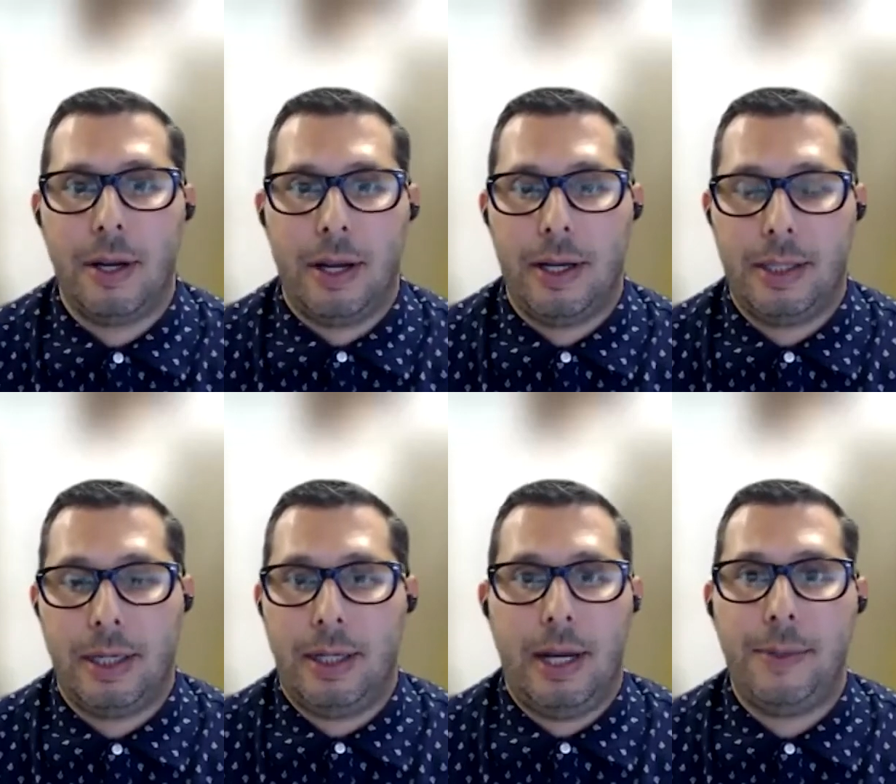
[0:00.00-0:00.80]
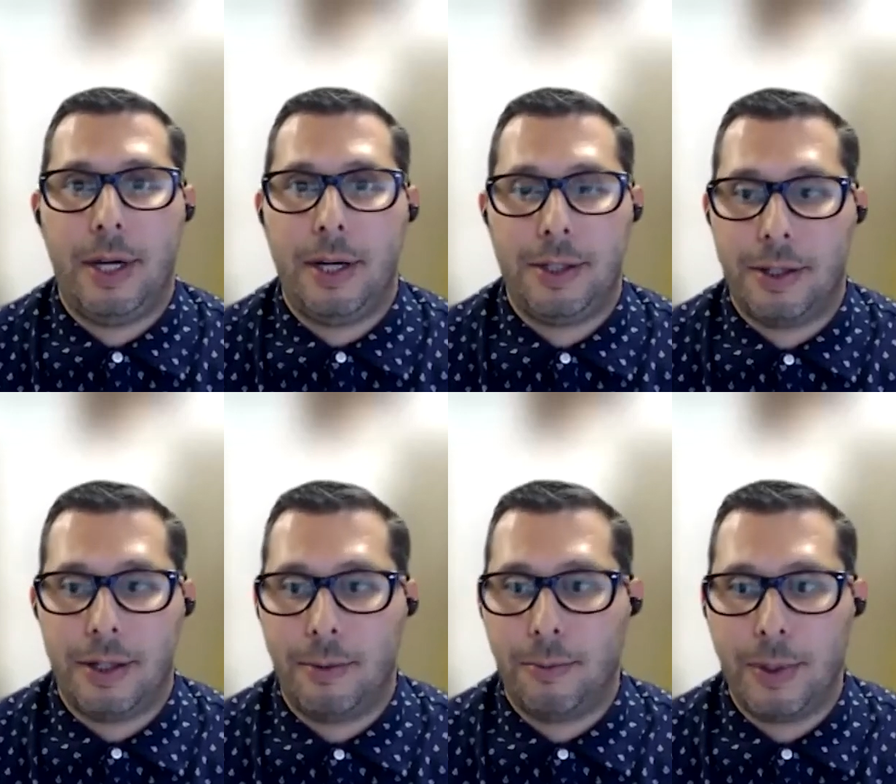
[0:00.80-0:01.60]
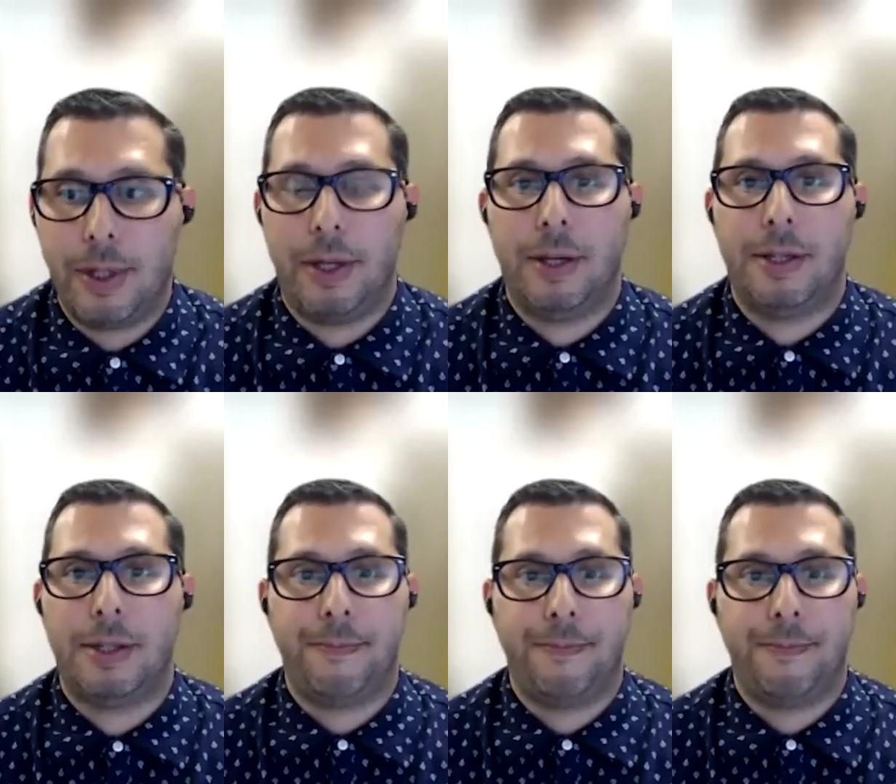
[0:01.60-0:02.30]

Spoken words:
it's a game changer. It really is.